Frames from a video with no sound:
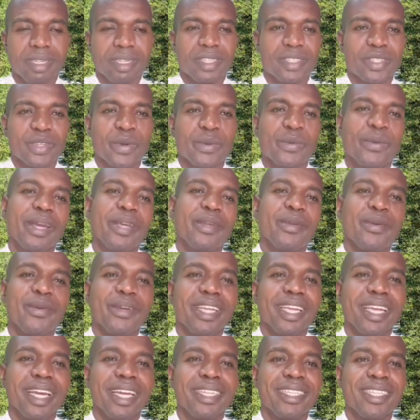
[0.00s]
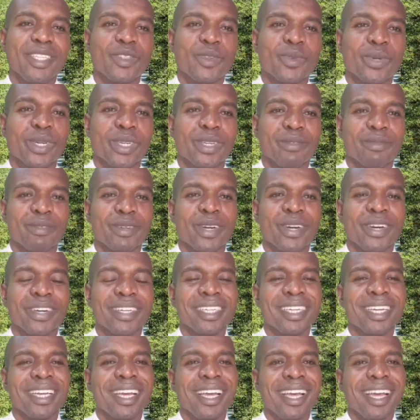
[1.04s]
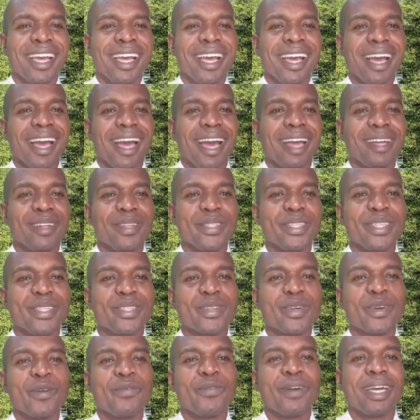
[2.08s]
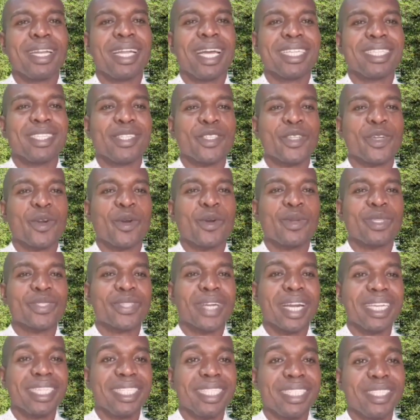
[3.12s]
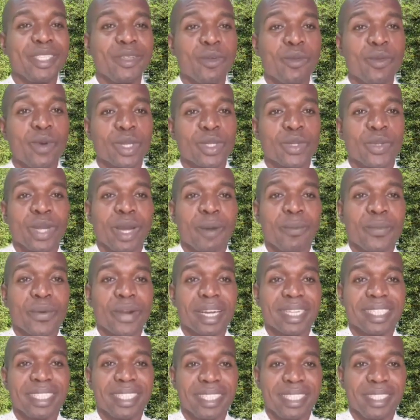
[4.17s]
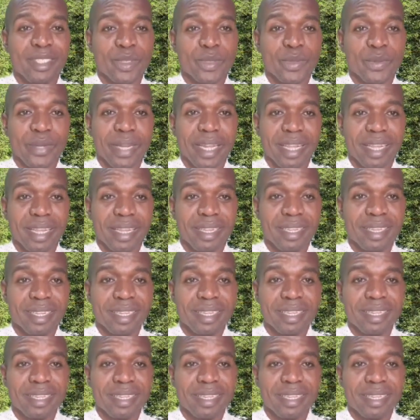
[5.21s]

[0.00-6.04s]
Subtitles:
So when you hear this word of God and you discover that it's contradicting what you are practicing today,